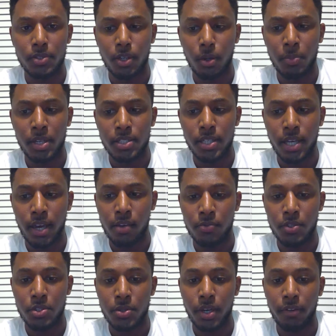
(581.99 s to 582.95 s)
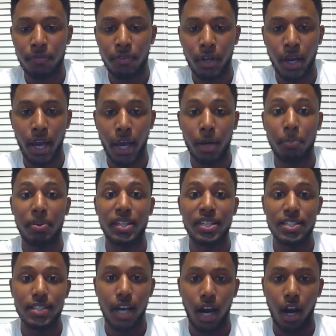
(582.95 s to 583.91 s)
So many times we're trying to figure out how to
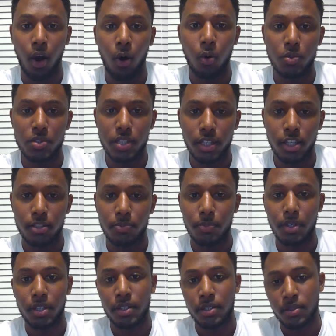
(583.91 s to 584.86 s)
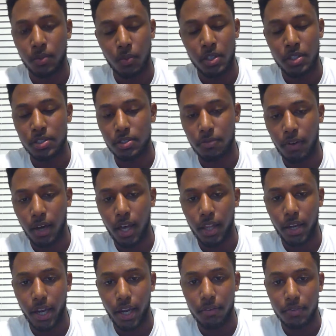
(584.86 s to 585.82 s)
please our own selves, but what does the
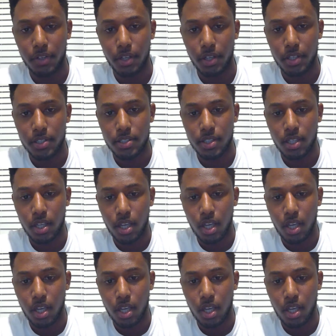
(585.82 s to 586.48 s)
Father have for us?